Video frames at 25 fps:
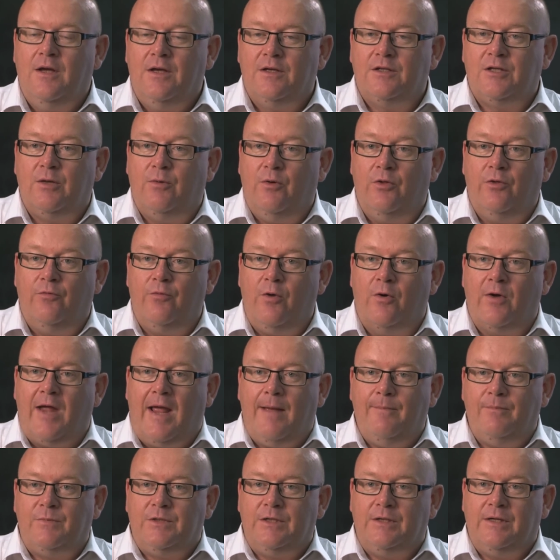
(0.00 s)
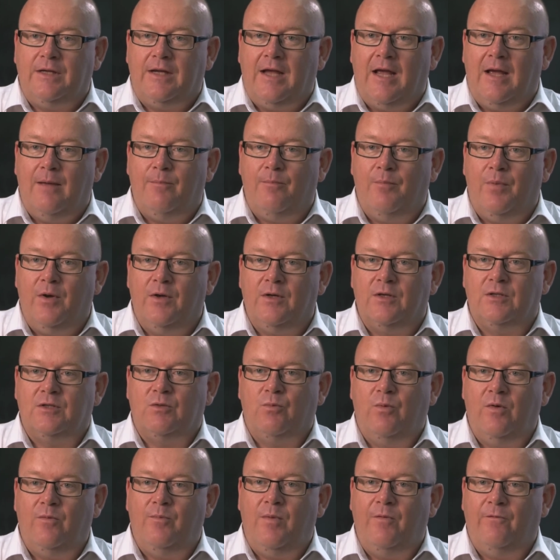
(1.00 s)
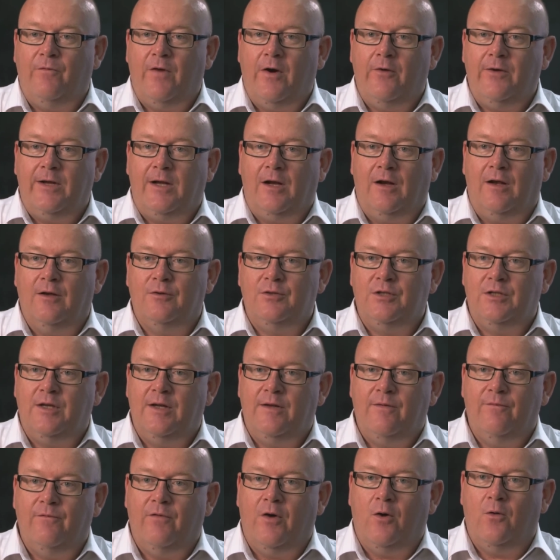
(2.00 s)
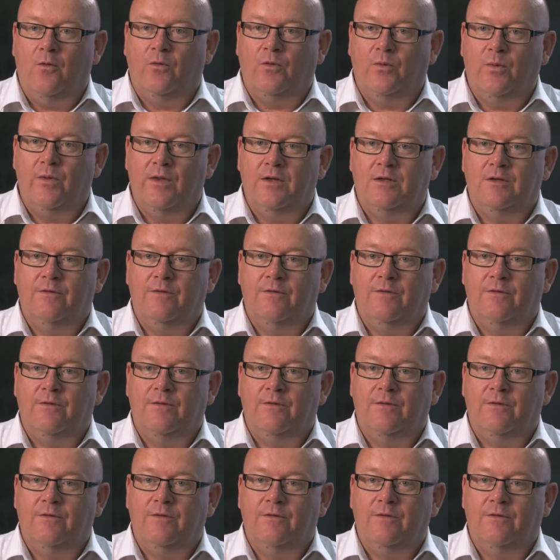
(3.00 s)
So on the Rockhampton campus, we've been very closely involved with the